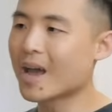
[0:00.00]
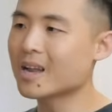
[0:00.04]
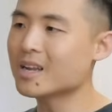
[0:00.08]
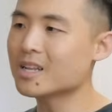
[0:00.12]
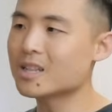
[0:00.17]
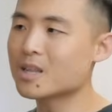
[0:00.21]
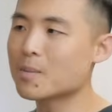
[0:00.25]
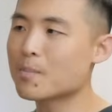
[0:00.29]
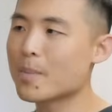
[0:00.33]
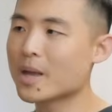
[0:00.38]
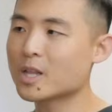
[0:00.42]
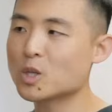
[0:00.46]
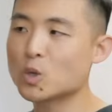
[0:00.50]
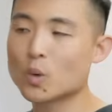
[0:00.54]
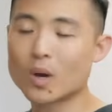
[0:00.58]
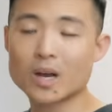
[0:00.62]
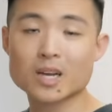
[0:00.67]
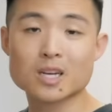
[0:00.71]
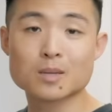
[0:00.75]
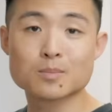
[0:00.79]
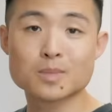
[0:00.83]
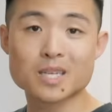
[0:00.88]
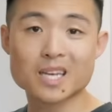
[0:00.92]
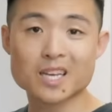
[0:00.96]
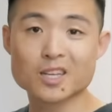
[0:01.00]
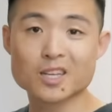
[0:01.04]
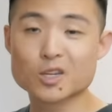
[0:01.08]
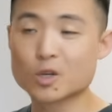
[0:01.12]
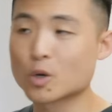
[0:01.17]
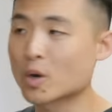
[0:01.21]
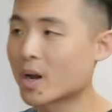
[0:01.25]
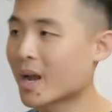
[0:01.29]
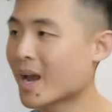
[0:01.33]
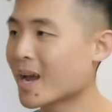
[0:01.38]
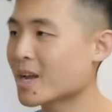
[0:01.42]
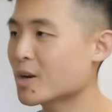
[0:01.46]
edit the menu items in
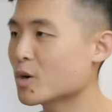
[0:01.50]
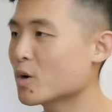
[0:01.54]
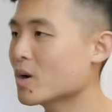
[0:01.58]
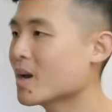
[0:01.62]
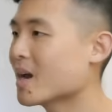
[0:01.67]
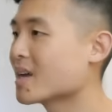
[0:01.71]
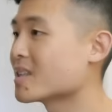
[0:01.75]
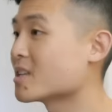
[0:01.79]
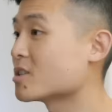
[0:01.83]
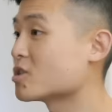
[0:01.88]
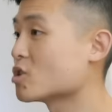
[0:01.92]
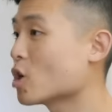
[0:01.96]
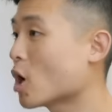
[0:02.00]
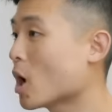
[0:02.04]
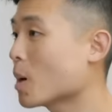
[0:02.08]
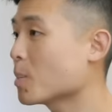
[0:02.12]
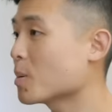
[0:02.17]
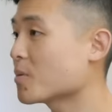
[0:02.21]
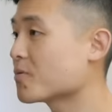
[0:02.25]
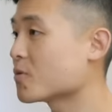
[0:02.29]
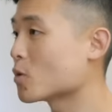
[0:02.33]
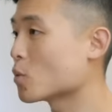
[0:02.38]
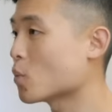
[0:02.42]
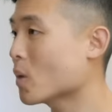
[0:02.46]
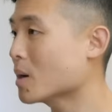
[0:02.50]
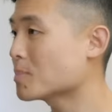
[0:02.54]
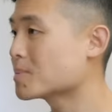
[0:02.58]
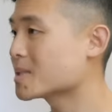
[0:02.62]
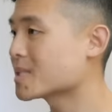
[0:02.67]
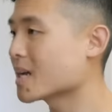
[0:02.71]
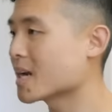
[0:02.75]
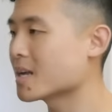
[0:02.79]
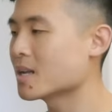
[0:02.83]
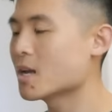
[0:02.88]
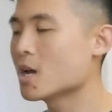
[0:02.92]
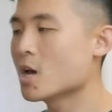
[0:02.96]
your header at the top of your
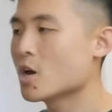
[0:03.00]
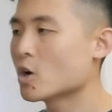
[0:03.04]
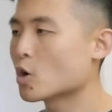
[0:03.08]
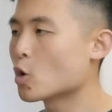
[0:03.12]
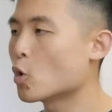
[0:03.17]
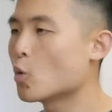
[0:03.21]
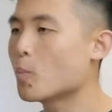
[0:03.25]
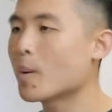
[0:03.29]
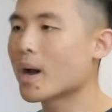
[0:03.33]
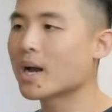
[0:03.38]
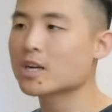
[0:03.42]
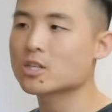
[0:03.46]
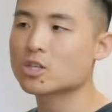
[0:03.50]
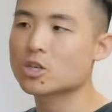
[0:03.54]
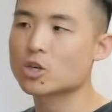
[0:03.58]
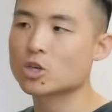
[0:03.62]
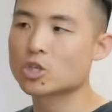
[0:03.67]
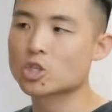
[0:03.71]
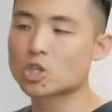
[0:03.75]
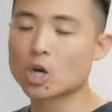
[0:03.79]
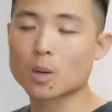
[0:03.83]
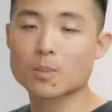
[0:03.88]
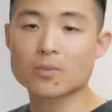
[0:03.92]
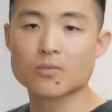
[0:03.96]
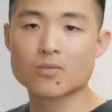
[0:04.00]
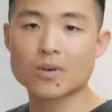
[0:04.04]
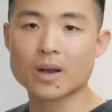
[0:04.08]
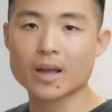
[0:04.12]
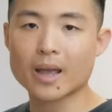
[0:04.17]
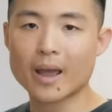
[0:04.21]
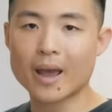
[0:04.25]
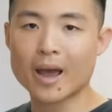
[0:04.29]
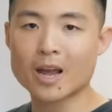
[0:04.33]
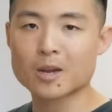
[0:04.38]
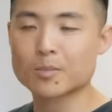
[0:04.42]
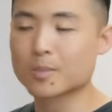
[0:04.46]
website, go back to your Shopify
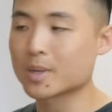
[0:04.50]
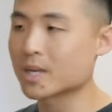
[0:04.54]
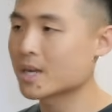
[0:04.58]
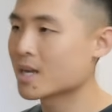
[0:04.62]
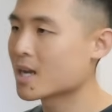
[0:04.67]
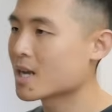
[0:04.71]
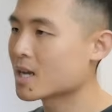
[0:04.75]
admin.